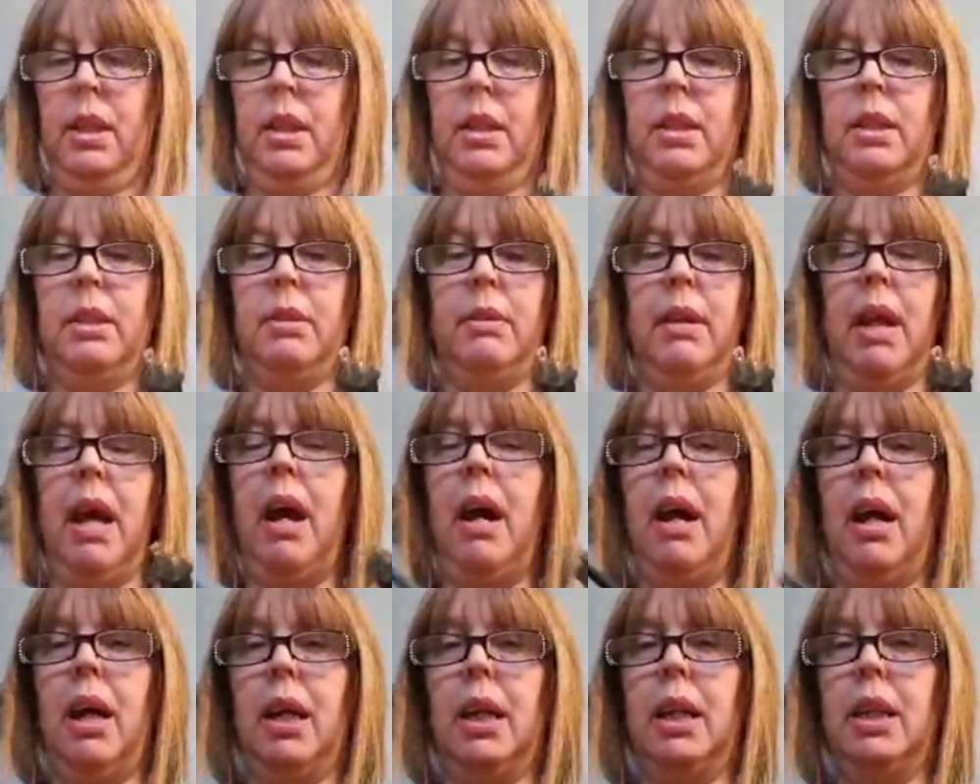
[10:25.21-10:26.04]
So
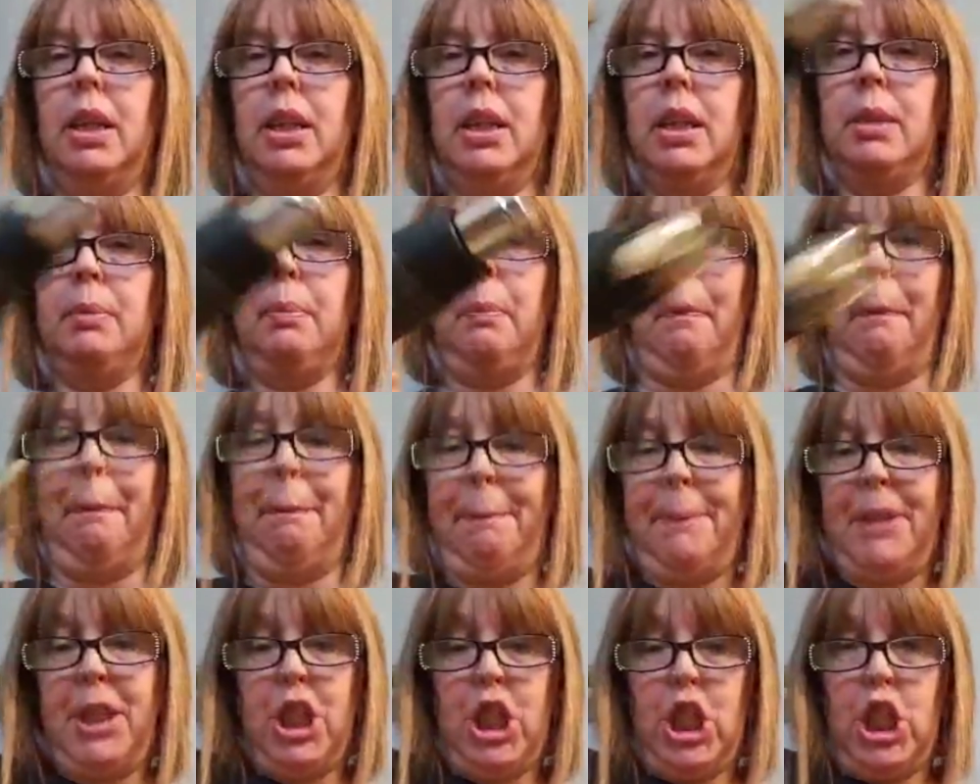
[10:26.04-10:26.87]
now I can just,
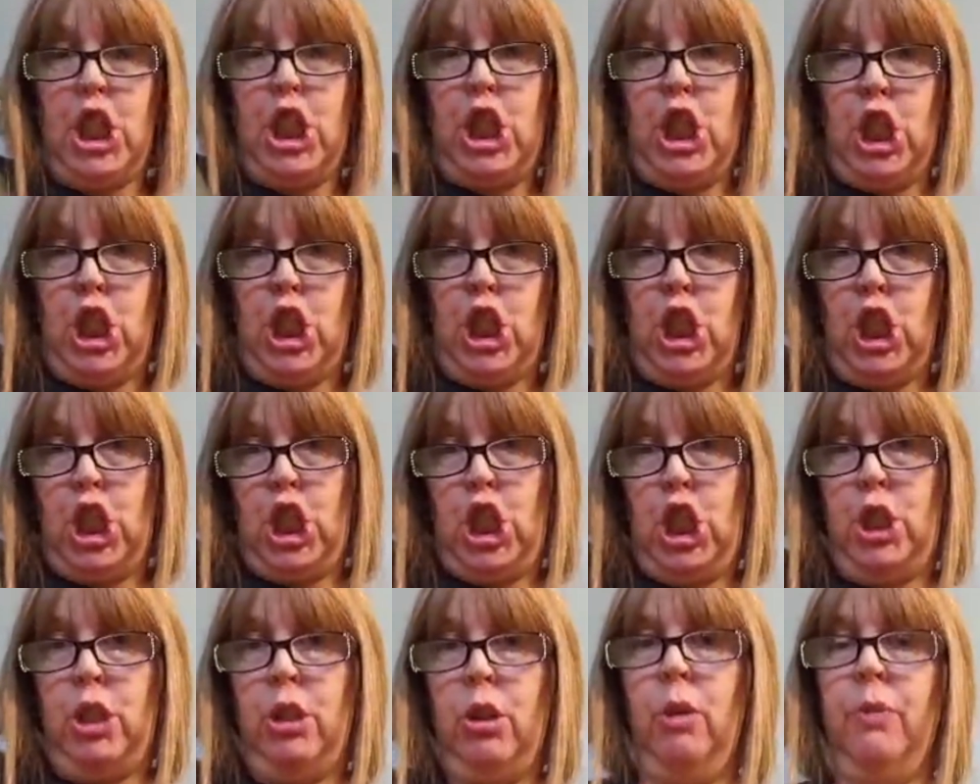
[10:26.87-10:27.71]

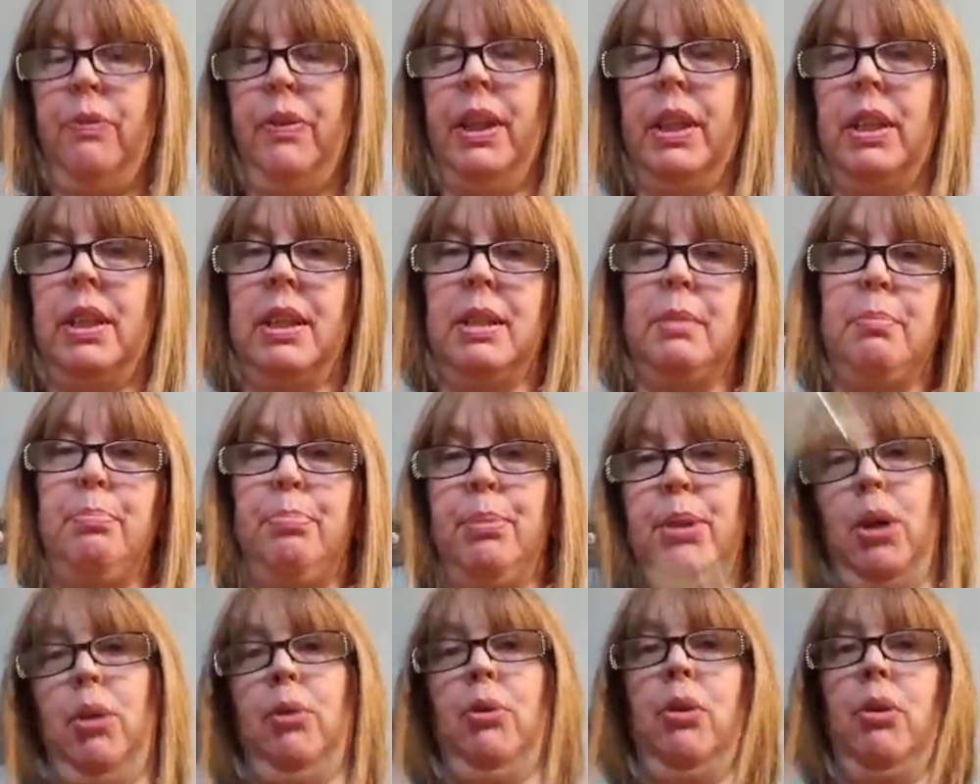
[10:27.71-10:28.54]
hopefully it doesn't
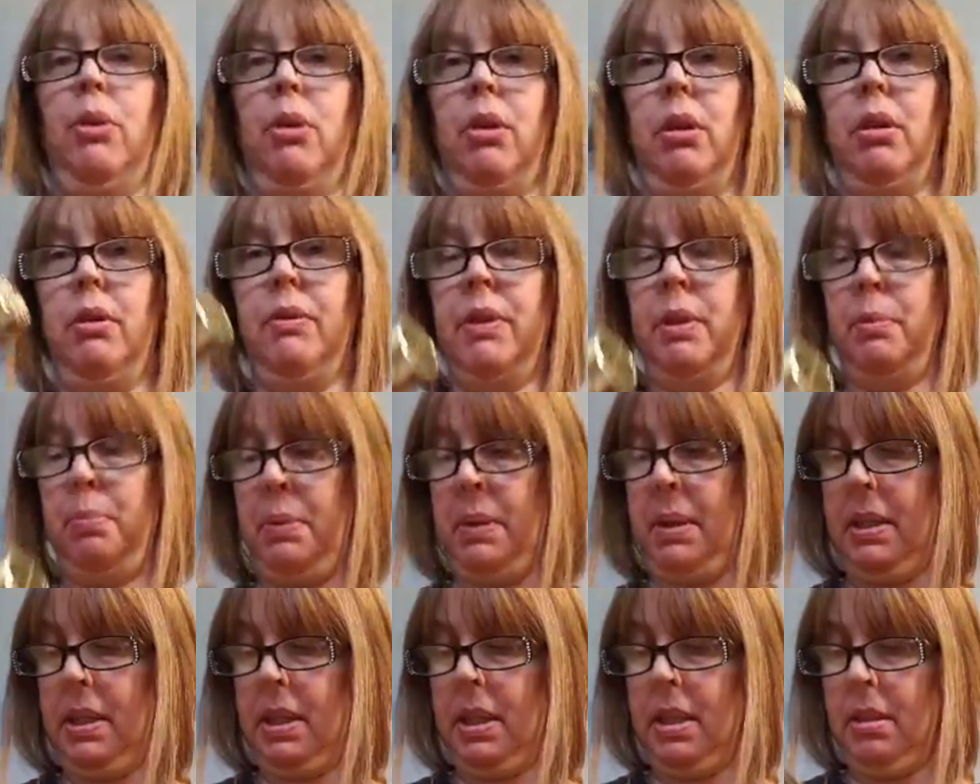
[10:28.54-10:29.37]
blow it all over the
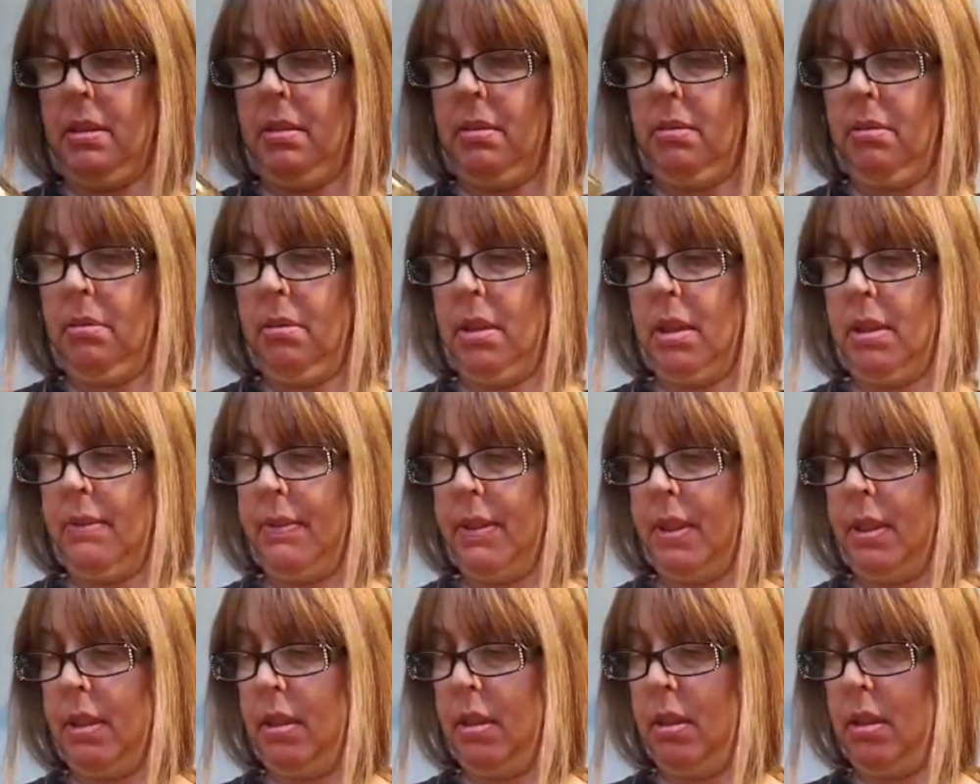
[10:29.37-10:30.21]
place though. We'll
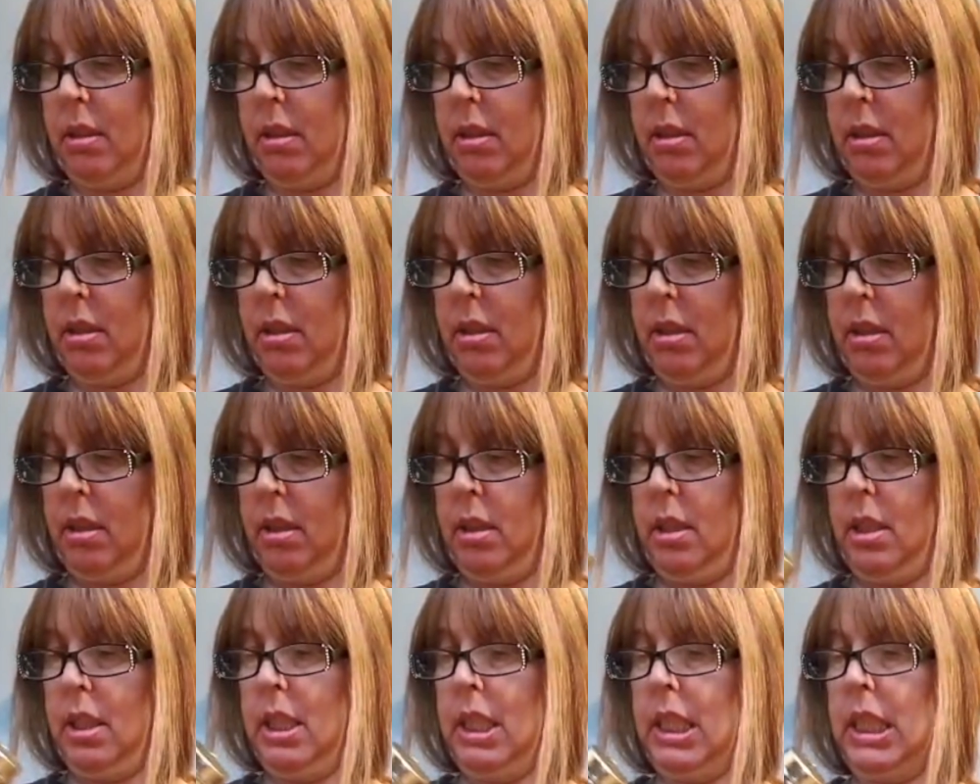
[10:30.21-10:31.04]
have to
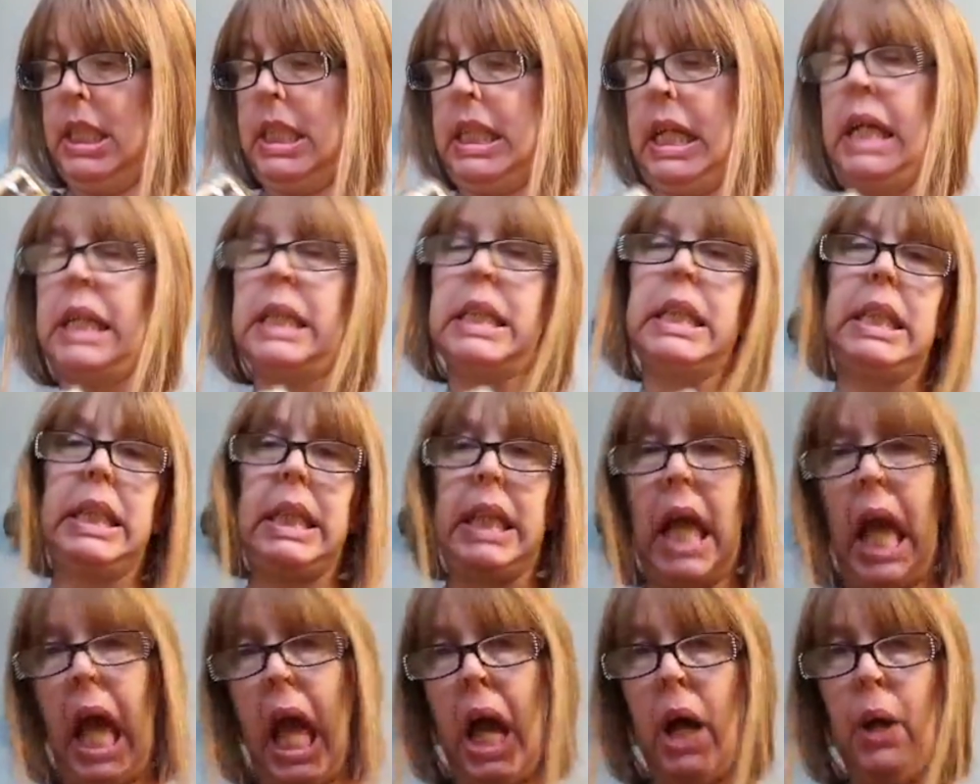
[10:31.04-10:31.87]
test
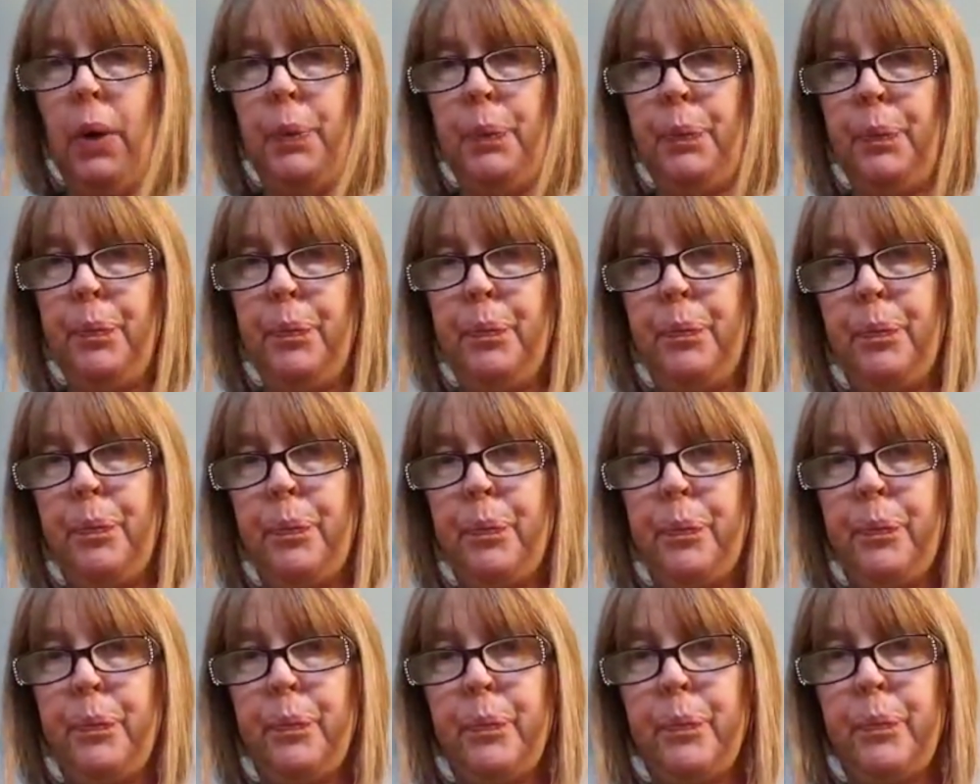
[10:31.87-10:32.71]
it out.
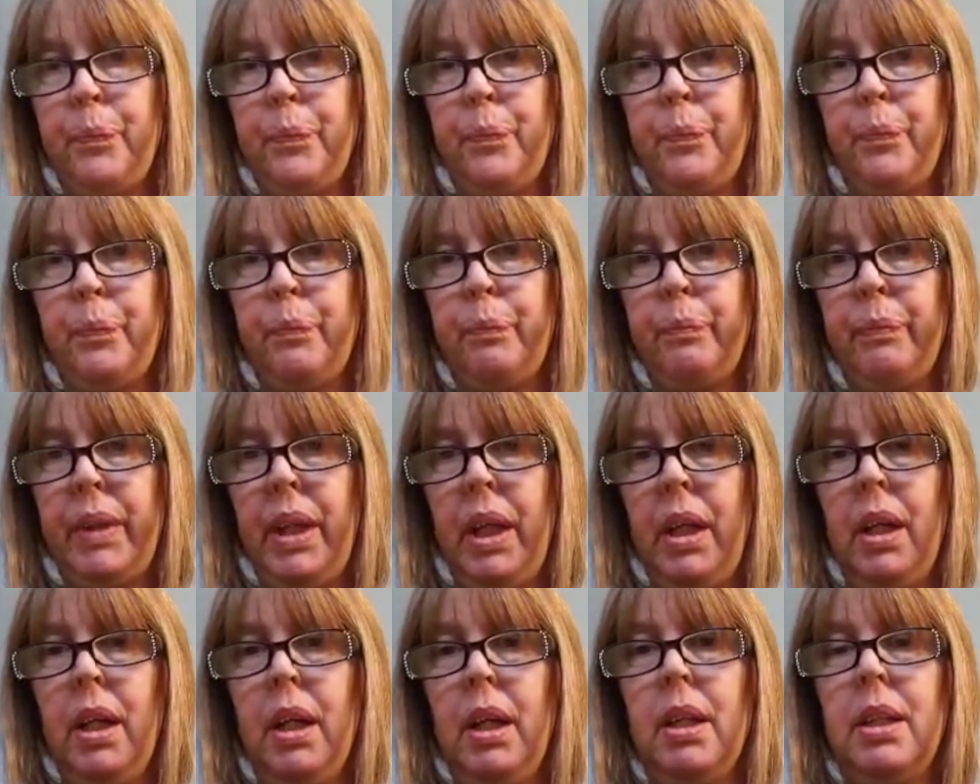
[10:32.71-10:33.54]

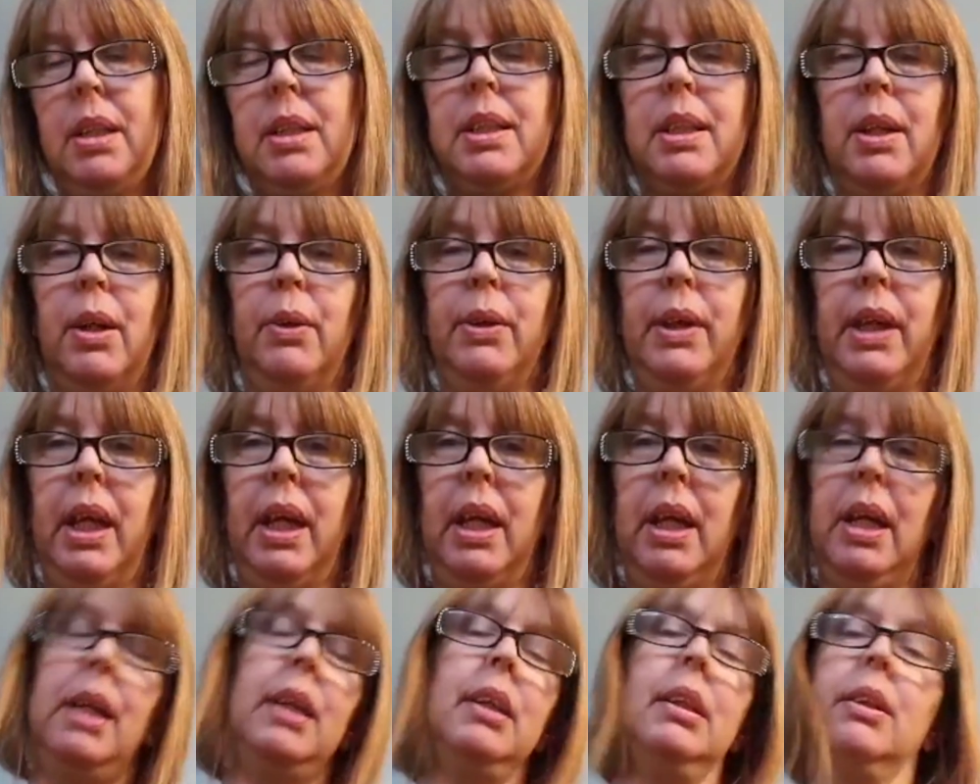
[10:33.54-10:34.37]
So
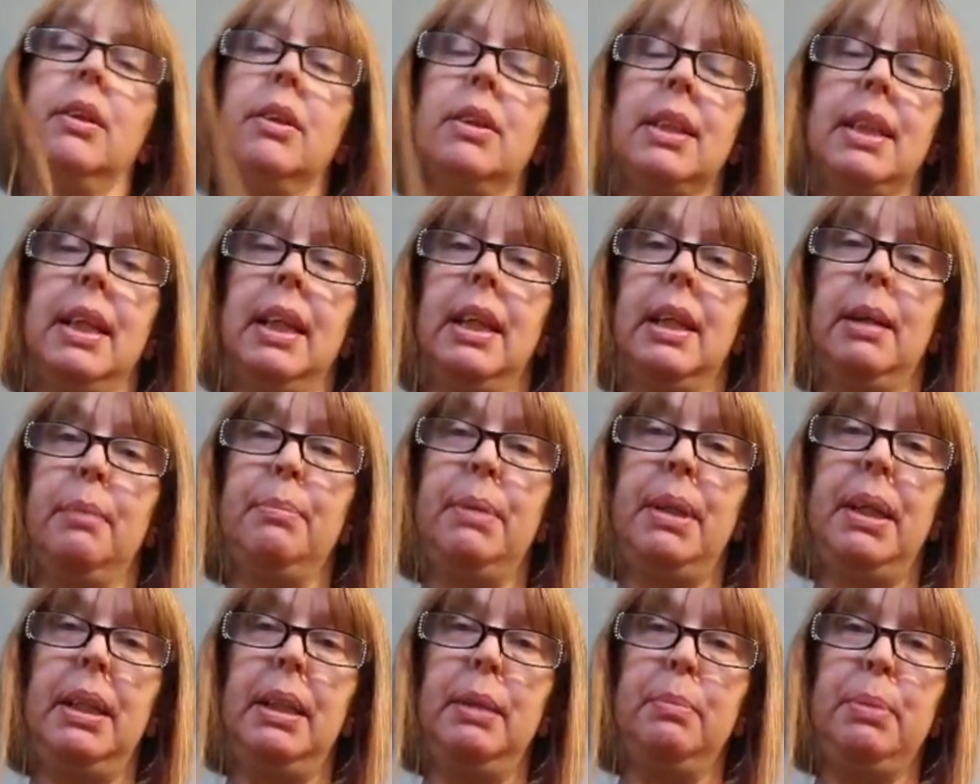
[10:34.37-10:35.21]
yeah, looks like I'm
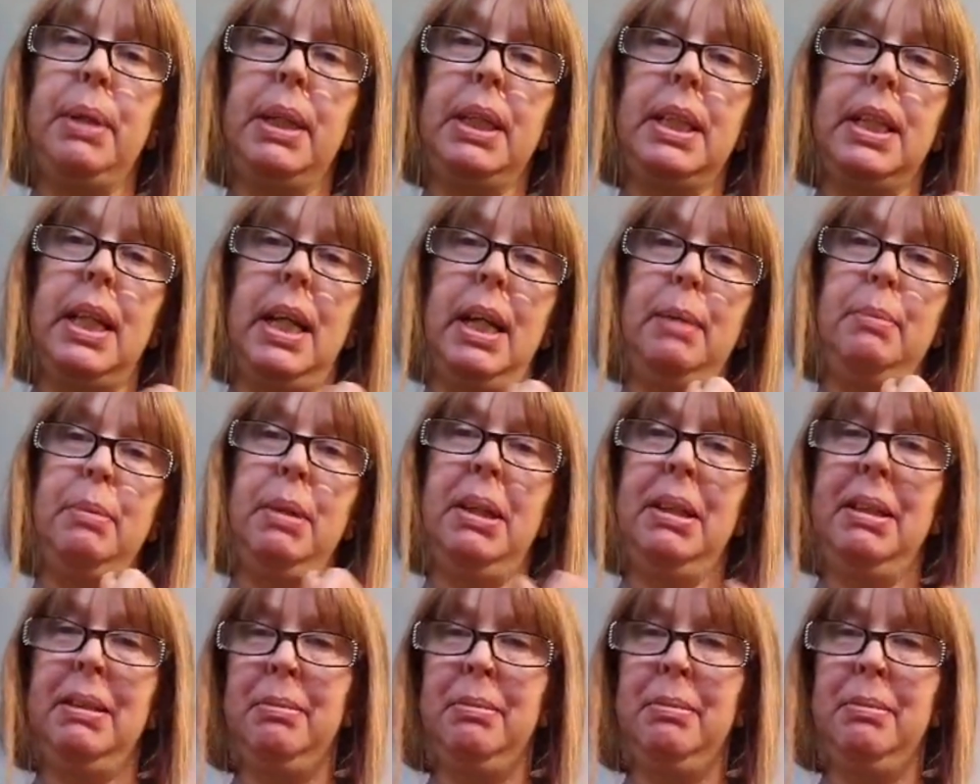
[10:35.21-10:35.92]
hitting the big time.